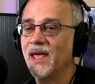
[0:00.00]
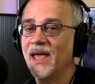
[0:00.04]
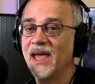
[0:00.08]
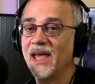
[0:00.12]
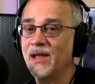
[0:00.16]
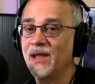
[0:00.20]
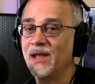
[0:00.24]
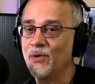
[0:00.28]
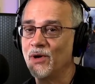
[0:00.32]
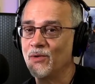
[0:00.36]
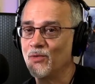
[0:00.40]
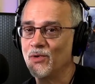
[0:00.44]

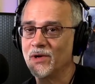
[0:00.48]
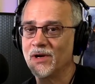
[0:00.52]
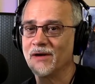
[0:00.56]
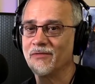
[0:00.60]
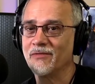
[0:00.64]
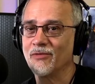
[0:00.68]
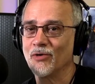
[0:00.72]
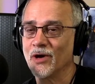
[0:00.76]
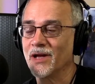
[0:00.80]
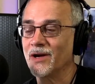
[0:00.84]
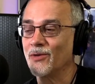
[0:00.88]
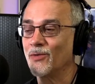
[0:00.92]
Anyway,
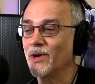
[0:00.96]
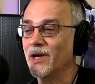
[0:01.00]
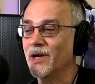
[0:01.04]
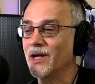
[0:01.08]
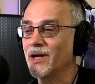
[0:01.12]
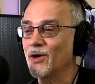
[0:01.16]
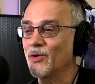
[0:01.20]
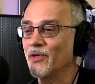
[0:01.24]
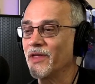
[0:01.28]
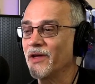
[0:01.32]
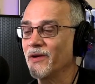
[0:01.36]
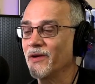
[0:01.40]
whatever. I don't want
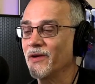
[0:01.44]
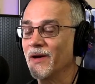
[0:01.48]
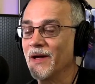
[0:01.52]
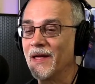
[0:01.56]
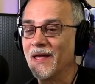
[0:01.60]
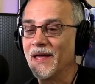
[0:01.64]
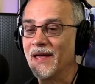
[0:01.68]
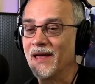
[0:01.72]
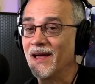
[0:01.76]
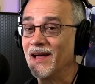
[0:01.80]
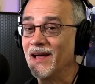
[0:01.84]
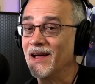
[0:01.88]
to go there.
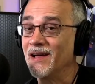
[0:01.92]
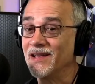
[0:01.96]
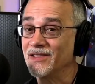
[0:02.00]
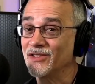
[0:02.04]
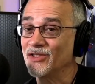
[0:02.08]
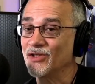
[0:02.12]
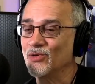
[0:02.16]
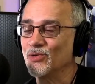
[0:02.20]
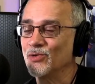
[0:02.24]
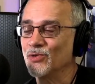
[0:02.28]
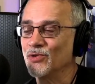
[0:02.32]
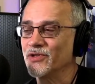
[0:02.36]

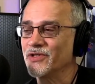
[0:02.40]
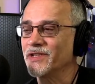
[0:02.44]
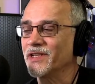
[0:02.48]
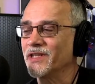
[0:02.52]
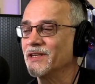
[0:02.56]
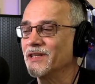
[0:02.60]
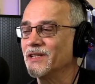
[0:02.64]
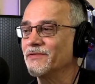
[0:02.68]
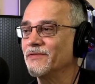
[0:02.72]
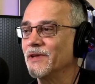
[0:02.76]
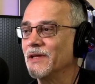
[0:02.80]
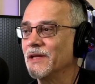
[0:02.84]
It's cool
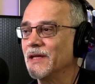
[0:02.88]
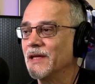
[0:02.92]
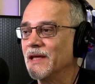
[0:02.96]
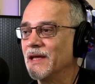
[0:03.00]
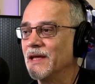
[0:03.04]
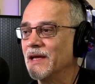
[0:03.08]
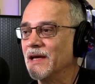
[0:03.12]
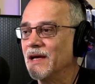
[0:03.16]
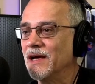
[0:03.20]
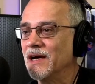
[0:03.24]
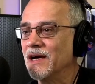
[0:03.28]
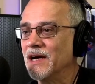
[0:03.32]
stuff.
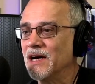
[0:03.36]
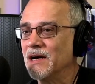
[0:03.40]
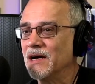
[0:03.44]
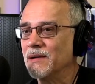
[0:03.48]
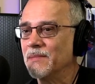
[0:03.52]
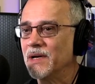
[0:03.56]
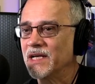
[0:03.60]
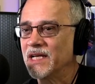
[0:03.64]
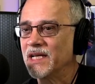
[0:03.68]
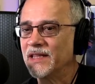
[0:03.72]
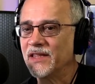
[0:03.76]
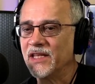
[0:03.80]

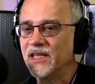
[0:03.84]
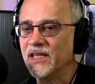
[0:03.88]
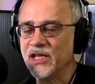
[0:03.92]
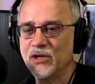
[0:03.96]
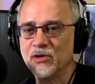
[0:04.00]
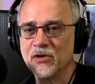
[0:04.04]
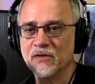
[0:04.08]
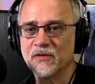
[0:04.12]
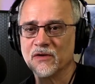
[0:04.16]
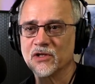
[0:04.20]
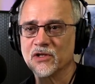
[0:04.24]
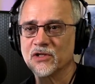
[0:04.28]
I get the
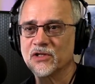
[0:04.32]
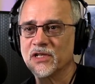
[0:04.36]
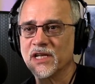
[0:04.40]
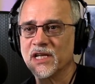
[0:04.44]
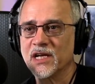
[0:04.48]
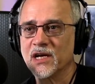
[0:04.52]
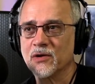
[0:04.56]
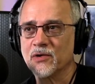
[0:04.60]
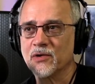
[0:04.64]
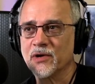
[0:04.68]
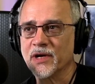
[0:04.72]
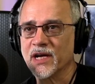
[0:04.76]
university
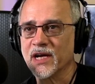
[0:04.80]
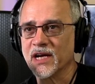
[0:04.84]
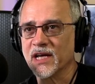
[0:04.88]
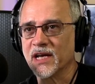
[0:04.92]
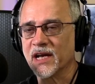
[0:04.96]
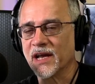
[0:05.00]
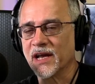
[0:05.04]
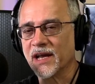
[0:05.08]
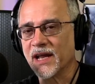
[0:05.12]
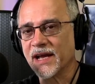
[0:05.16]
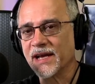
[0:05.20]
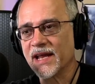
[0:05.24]
going on,
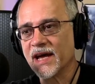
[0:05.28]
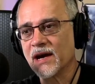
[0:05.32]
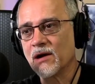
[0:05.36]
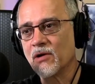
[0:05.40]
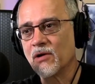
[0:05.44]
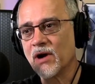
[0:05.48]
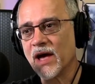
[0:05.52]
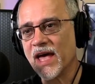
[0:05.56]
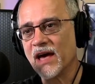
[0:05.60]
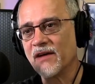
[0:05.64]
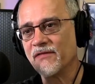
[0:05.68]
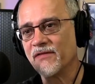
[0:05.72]
and I
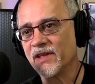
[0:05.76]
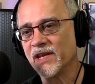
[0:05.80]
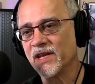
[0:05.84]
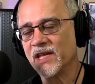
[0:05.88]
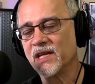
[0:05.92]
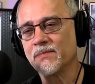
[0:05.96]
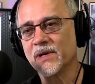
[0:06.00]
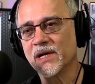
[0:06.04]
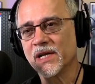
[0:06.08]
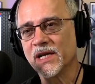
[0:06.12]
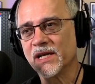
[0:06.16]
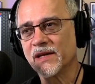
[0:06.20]
now have
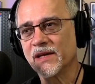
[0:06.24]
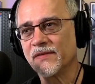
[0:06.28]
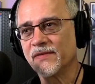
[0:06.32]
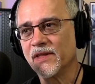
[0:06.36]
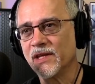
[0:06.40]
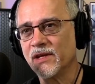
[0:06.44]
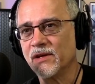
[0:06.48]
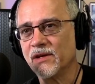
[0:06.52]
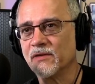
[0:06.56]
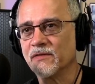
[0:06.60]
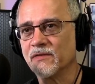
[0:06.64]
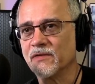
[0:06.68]
anybody at the
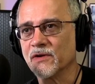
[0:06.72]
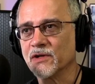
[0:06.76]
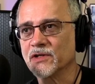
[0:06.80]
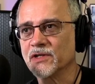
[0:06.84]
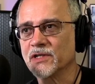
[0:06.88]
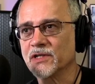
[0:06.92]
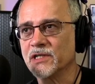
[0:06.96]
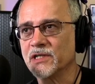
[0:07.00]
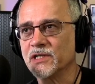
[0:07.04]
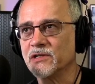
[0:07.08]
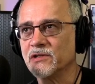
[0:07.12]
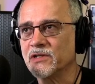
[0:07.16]

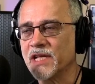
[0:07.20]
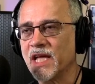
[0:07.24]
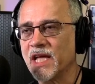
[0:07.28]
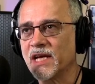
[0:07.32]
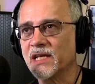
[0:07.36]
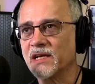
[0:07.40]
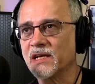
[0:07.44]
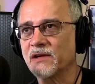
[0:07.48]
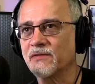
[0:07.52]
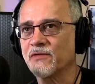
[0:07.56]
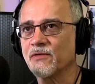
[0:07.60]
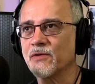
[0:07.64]
university who's
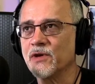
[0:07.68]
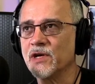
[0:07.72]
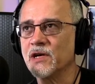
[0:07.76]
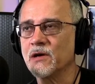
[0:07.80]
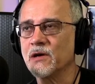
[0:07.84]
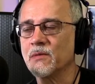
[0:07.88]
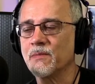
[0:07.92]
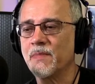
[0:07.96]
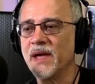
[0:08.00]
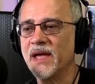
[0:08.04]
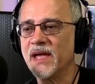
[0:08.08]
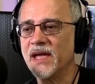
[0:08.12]
taken a free
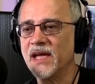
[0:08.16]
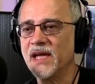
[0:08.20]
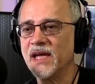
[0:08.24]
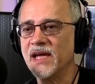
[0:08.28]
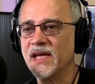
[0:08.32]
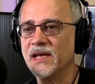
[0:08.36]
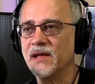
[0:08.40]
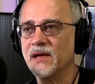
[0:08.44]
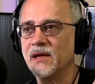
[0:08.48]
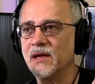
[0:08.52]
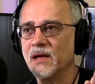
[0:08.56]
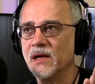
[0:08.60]
or
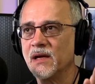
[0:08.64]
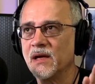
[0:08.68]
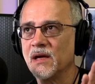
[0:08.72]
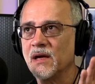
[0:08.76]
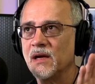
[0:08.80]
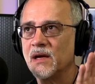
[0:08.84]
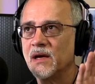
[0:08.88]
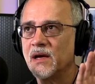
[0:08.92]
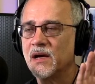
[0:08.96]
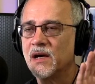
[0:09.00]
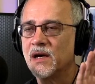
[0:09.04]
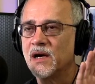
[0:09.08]
paid
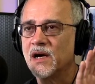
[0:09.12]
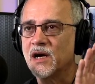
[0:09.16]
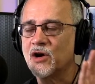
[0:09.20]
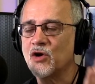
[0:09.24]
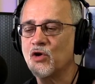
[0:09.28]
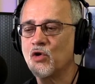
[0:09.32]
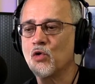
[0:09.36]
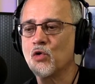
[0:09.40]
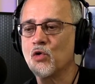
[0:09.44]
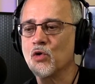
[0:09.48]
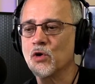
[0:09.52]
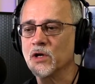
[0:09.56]

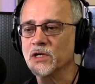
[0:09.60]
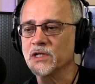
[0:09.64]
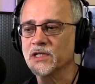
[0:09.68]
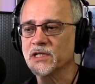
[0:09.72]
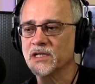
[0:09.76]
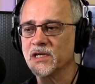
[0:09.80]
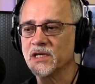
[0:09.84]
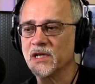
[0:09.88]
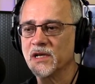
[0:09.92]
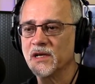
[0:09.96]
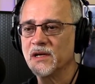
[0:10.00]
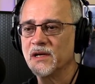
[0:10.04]

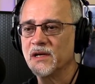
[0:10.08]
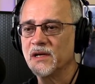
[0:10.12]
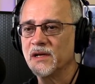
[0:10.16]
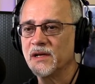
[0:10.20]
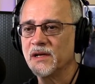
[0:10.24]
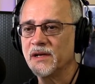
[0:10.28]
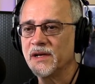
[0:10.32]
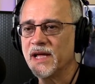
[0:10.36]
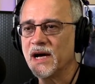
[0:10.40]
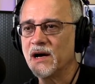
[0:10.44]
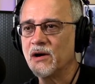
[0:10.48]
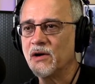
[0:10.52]
course
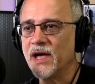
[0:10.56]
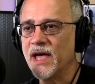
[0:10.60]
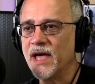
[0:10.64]
now